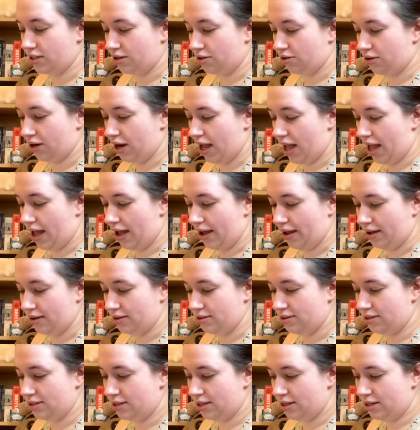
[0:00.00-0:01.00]
in her
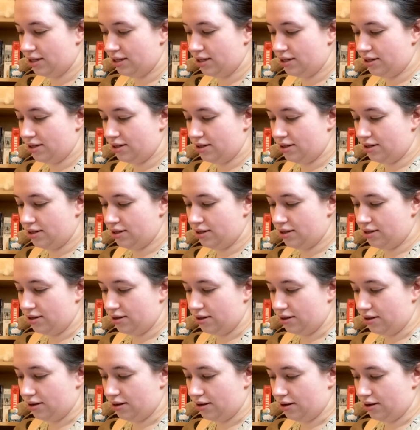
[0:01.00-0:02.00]
head.
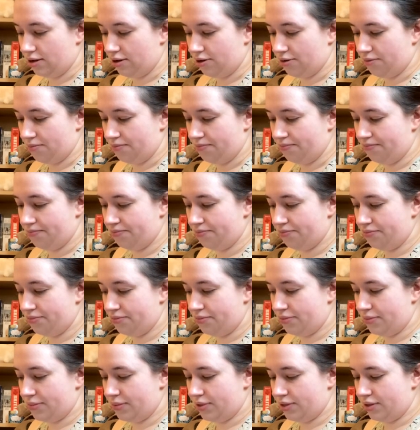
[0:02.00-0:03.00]
Then
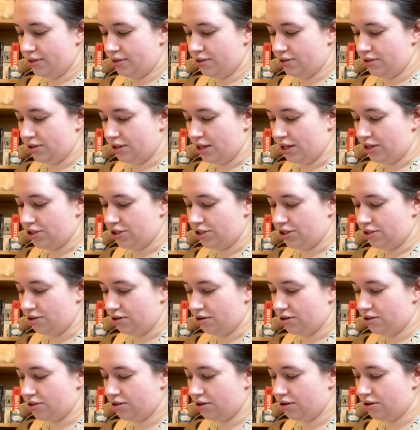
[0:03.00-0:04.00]
she
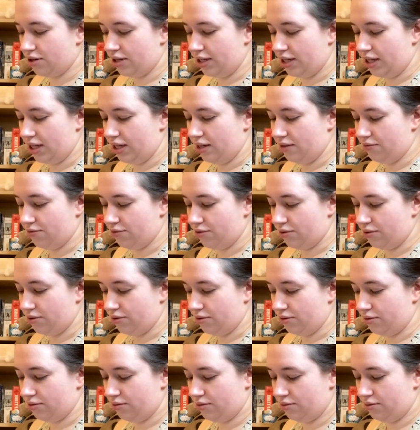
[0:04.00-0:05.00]
starts turning
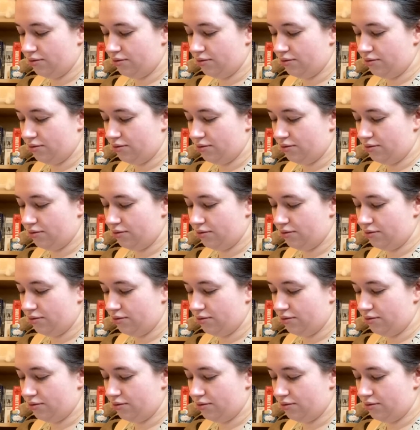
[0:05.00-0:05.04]
evil.